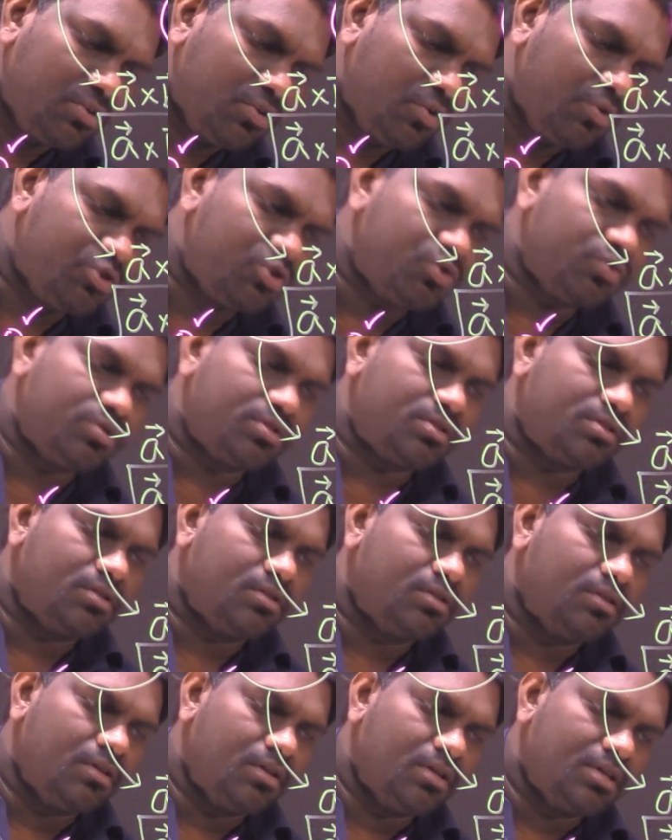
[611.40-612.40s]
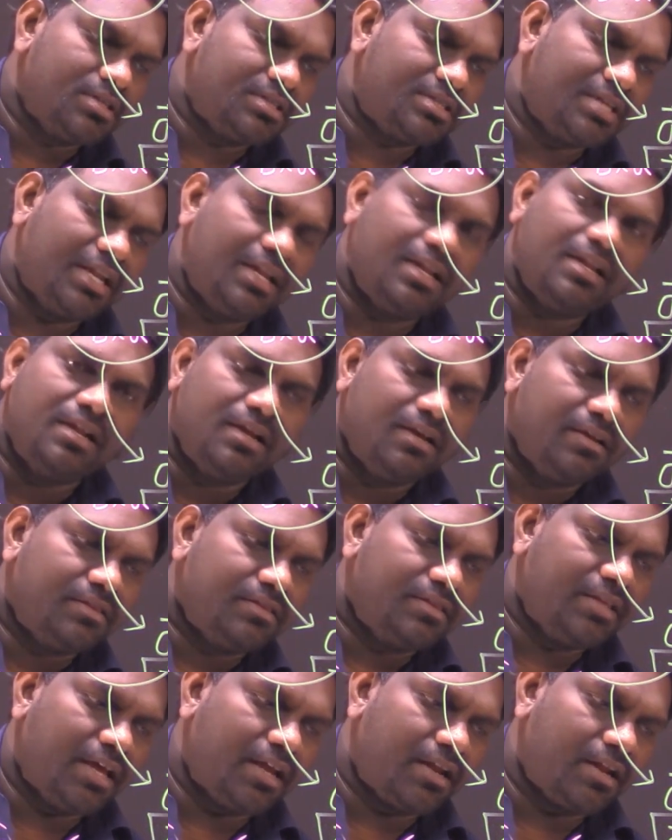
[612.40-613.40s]
no issues. Still
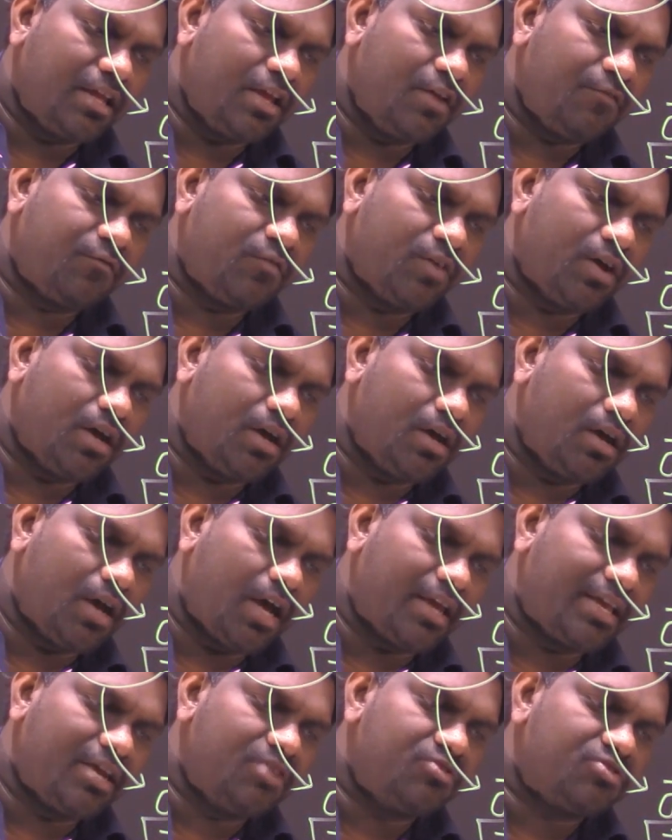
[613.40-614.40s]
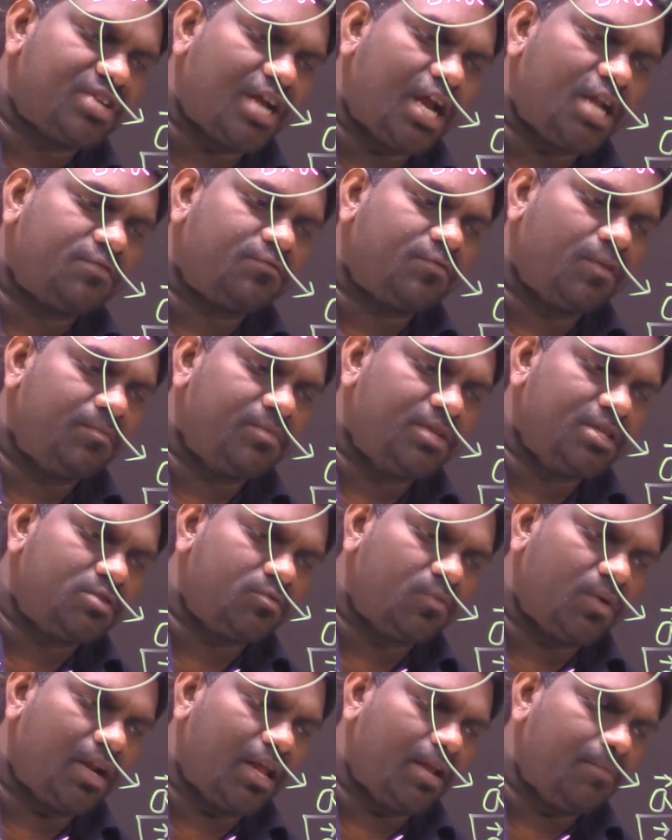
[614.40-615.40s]
there, if I can transform this
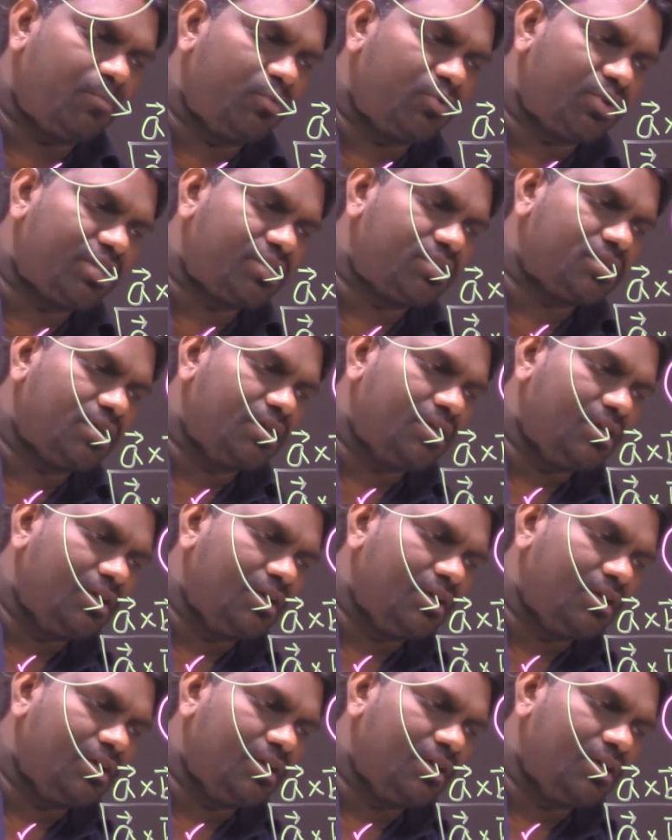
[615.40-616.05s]
one and put it